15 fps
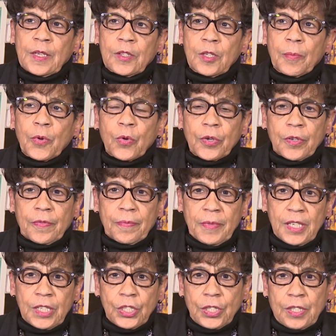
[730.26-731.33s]
the Board of
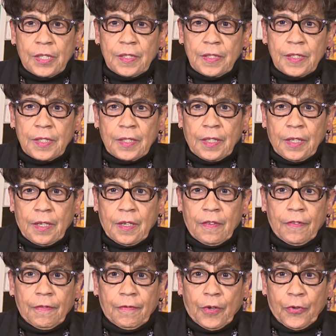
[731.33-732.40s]
Missions of, uh,
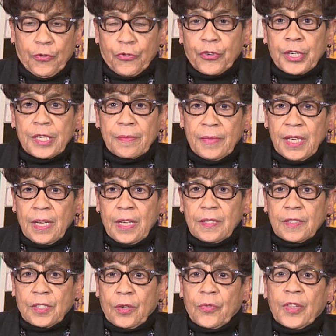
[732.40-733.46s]
for Freedmen,
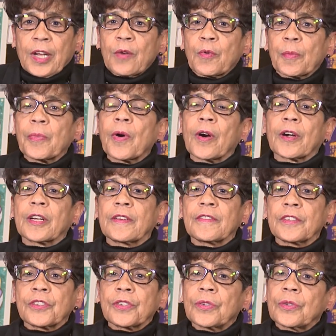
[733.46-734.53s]
so they were part of
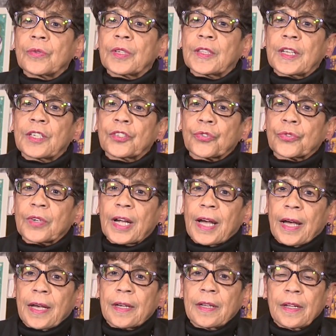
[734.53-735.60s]
it too, and they
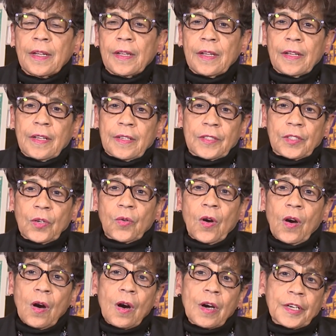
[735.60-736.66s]
tried so
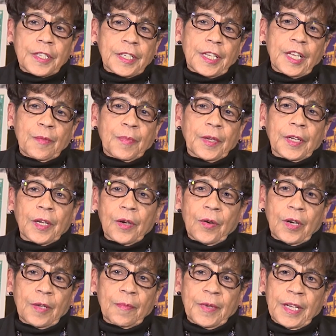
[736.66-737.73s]
hard to keep it
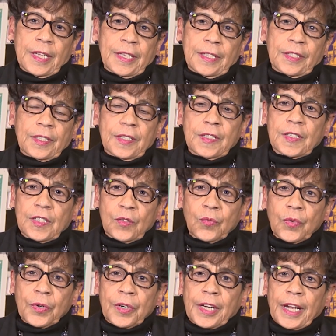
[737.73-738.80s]
going, but it just didn't
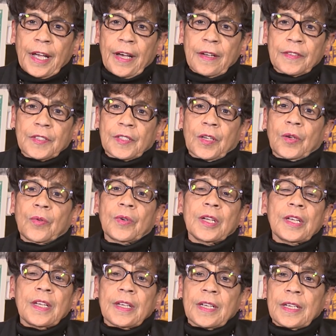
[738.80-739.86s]
work out. So
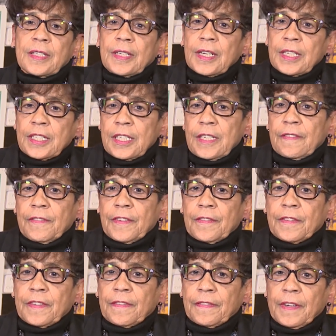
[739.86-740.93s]
in
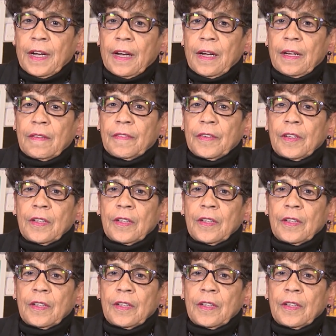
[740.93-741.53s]
1955,